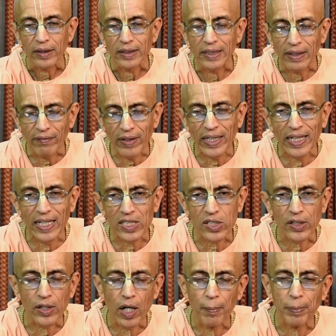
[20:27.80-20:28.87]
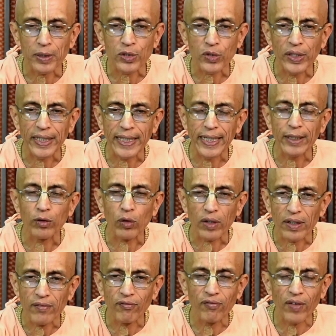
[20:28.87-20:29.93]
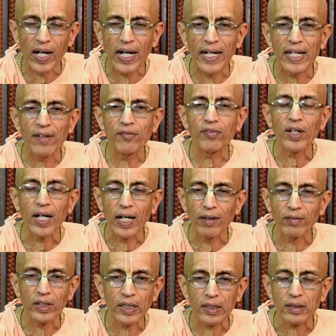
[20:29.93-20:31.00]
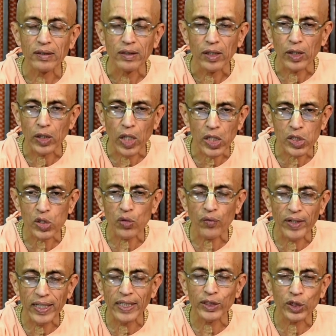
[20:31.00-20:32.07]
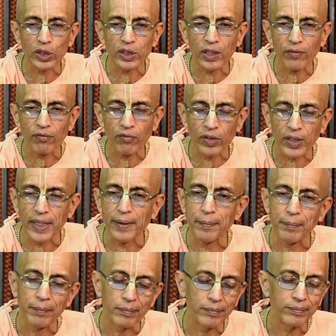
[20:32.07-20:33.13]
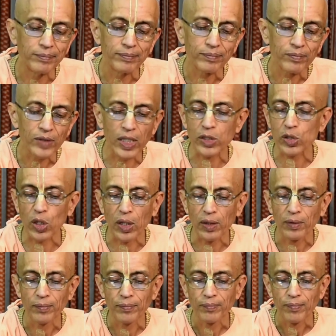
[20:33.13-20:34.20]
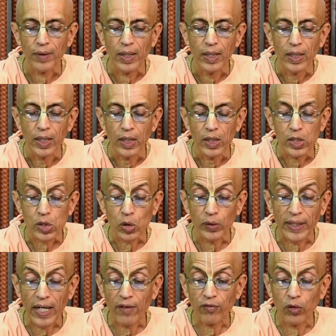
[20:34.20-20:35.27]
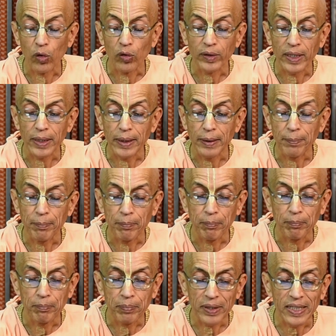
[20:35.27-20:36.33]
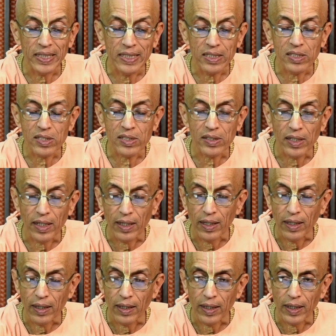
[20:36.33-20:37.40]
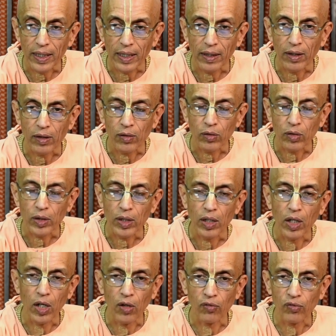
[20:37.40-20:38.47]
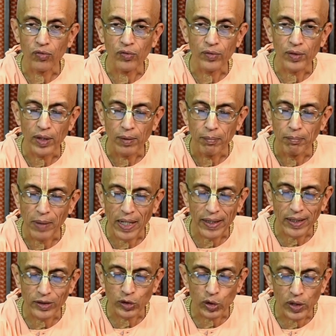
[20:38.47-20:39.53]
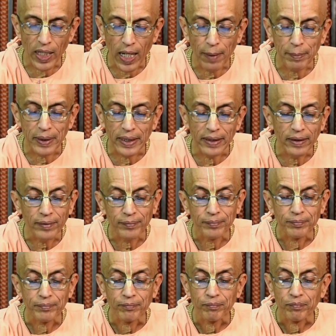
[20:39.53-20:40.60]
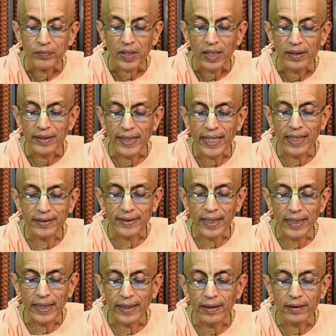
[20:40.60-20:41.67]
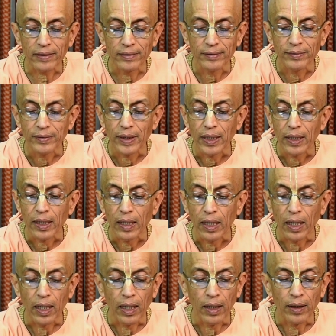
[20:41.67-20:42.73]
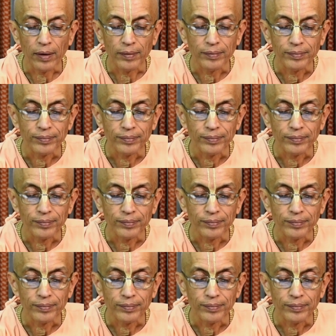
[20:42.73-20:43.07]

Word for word: giving us an opportunity to revive our lost relationship with Him. That's all. So therefore, the priests of Maharaj Nabhi, they are telling, uh,